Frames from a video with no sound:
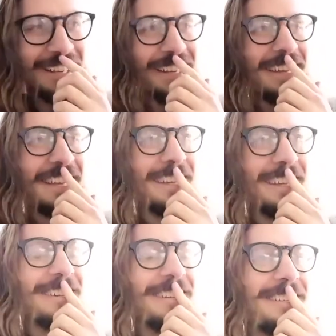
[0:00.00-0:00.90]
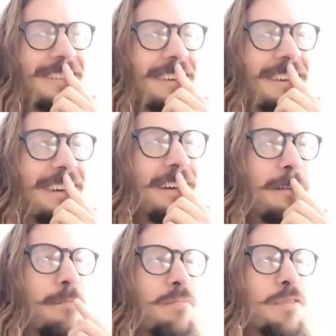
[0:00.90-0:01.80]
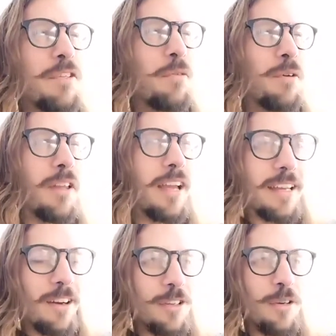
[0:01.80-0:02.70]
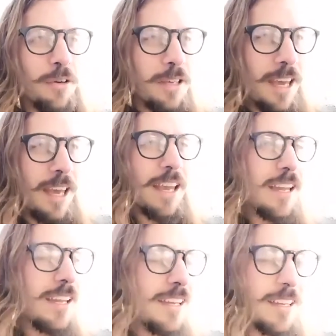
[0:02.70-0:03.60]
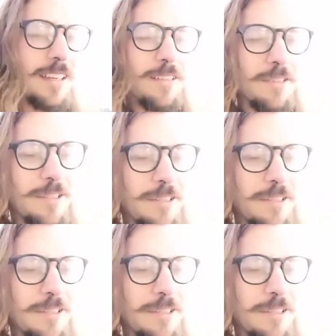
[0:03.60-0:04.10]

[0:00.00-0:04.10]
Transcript: he just we're like, are you okay? And he was